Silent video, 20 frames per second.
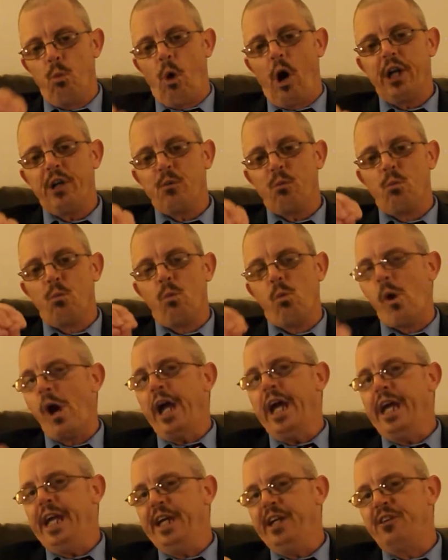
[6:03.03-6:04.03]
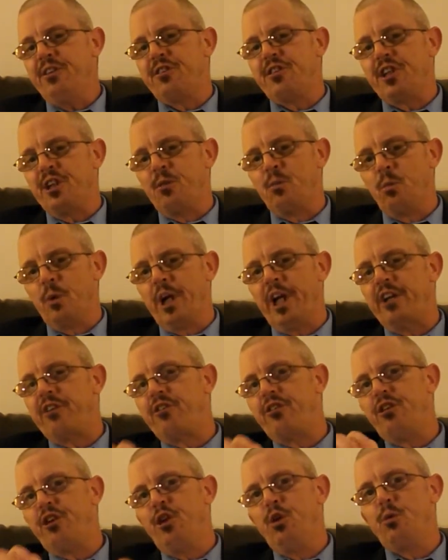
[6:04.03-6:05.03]
what ways in
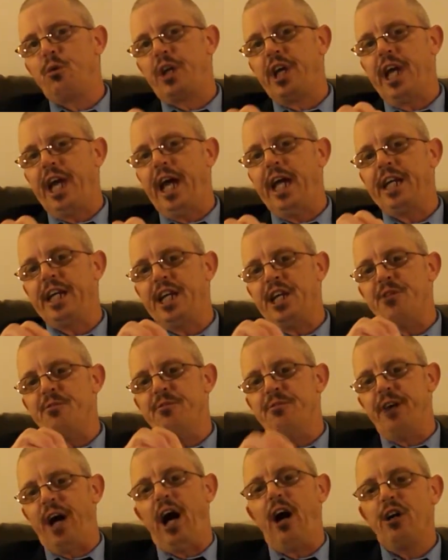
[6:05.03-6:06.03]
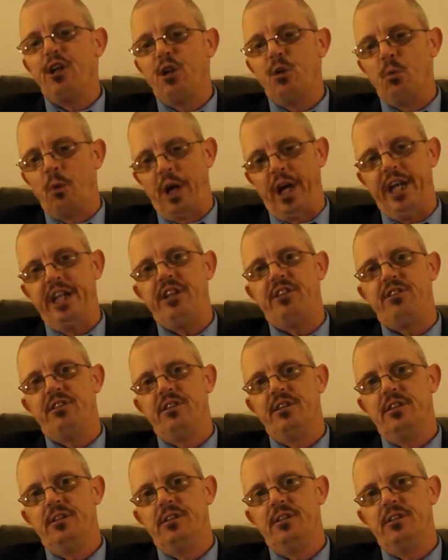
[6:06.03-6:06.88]
which you can evaluate